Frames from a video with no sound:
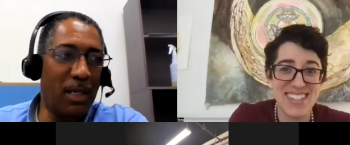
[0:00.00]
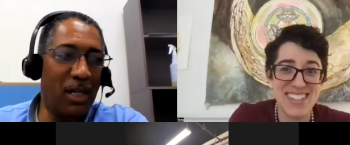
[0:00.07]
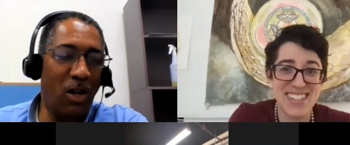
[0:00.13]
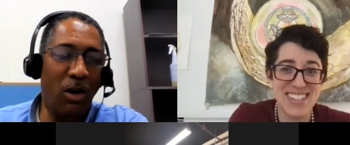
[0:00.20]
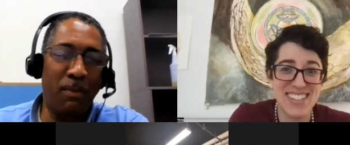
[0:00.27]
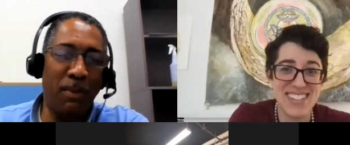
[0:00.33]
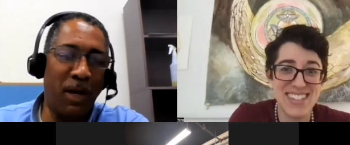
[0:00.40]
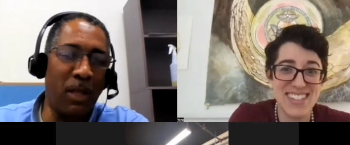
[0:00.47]
Speaker 1: You know,
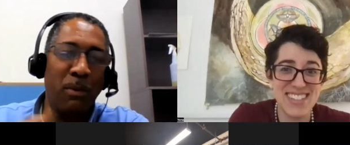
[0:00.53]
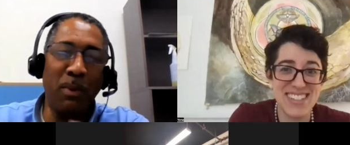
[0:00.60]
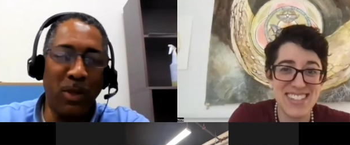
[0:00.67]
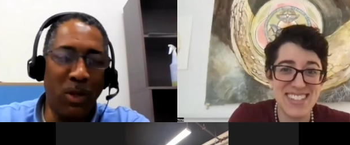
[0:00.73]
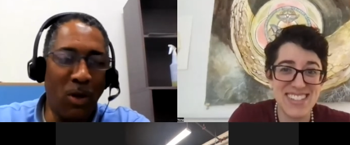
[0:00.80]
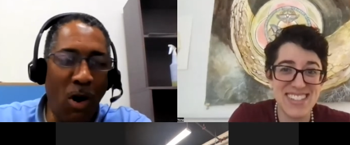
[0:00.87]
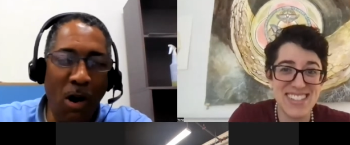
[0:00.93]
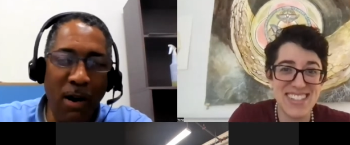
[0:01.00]
right. My other
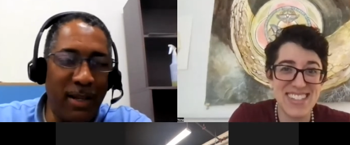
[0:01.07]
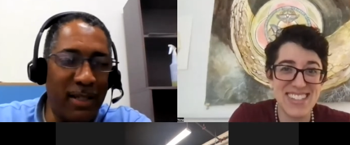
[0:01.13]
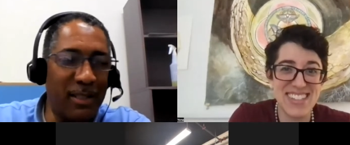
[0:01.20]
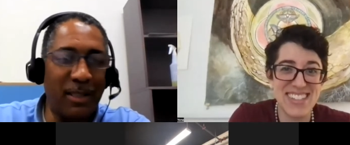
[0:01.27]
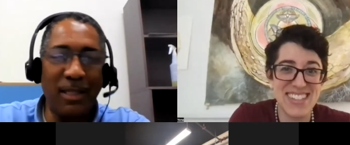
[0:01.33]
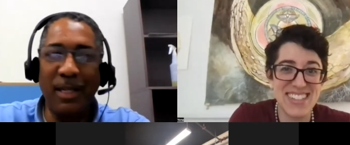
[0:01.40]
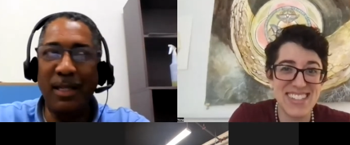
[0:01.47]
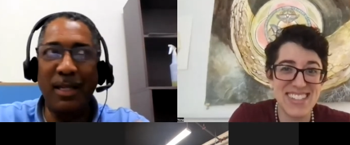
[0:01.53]
brother,
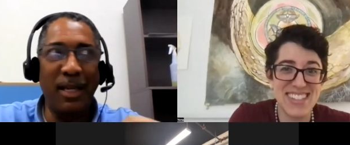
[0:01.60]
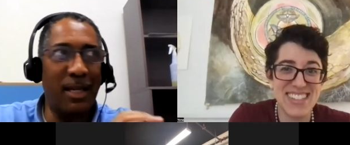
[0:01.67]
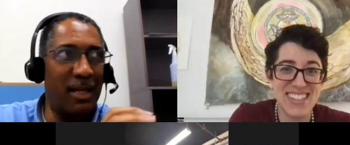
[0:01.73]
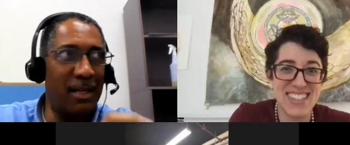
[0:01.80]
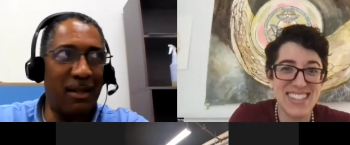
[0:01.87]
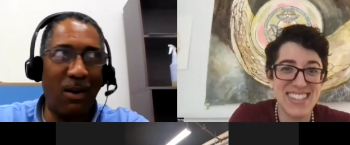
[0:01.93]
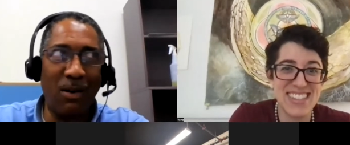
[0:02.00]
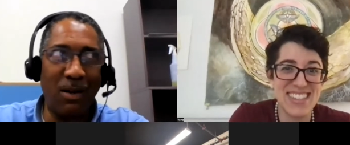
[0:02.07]
artist, he
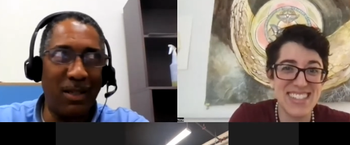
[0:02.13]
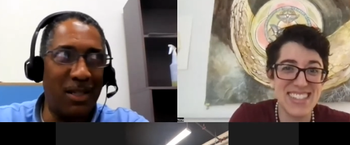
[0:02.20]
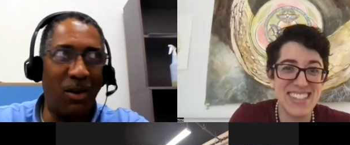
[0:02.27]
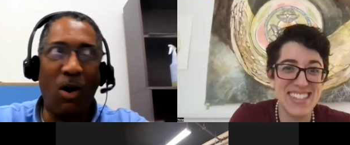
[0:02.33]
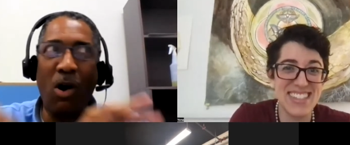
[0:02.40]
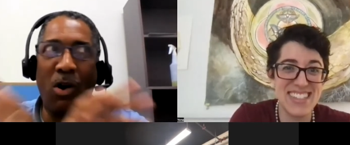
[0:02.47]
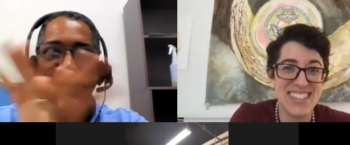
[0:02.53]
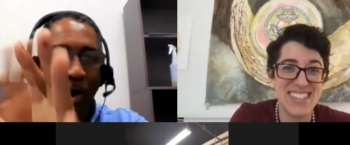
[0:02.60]
needed, you know,
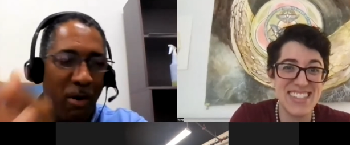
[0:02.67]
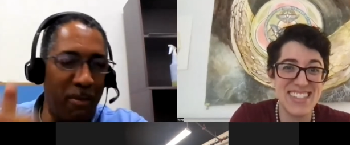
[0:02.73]
all the